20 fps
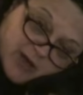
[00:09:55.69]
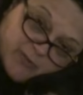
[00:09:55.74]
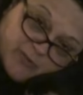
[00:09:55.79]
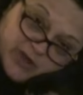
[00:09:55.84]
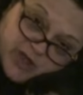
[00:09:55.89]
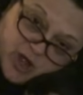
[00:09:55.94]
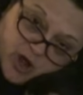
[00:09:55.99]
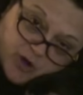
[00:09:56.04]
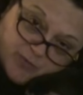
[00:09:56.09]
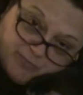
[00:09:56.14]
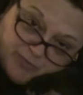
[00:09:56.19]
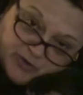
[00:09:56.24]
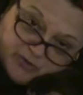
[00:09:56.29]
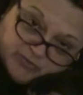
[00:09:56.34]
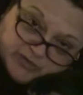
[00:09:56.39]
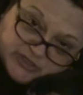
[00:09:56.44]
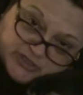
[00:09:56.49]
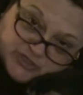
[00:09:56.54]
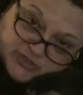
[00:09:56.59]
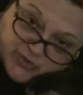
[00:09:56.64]
We hope
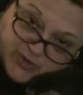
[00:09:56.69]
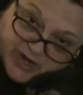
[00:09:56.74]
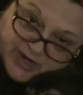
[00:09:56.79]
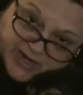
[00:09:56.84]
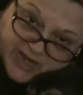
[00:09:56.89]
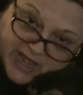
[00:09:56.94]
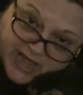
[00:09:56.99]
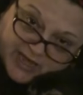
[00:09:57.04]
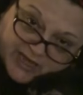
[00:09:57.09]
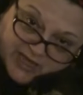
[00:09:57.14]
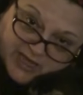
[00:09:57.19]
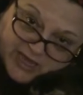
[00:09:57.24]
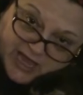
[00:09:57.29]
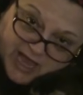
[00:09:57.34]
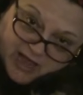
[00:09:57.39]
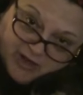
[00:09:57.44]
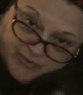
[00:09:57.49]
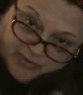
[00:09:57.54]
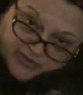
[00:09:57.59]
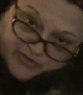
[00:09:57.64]
you enjoyed hanging
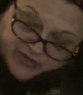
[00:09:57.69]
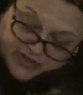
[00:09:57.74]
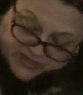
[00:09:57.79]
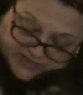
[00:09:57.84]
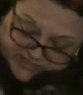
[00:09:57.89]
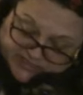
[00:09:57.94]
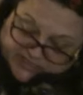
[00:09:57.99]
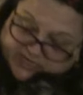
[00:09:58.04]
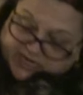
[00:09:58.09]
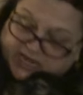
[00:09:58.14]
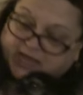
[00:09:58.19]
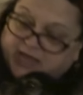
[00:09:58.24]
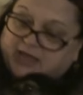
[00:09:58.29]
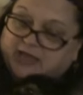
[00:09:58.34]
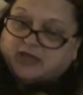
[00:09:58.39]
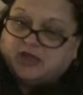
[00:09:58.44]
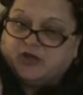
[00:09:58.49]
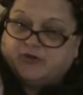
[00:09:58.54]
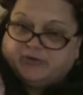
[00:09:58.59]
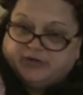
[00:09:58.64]
out with us
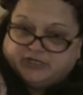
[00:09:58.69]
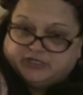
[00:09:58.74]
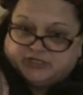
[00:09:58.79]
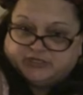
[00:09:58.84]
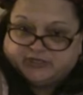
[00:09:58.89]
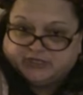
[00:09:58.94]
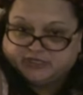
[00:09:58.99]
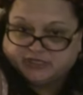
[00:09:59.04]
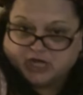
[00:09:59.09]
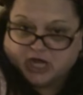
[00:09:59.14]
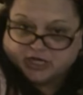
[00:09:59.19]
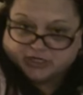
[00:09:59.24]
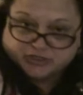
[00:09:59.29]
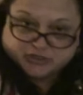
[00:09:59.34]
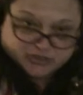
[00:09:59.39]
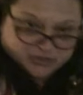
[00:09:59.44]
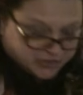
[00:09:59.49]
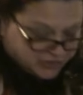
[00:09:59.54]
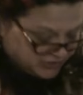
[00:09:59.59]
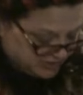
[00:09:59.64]
today, going to the
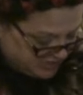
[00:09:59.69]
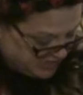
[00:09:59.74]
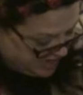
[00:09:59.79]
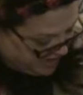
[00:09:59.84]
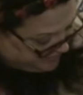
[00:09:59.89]
doctor's and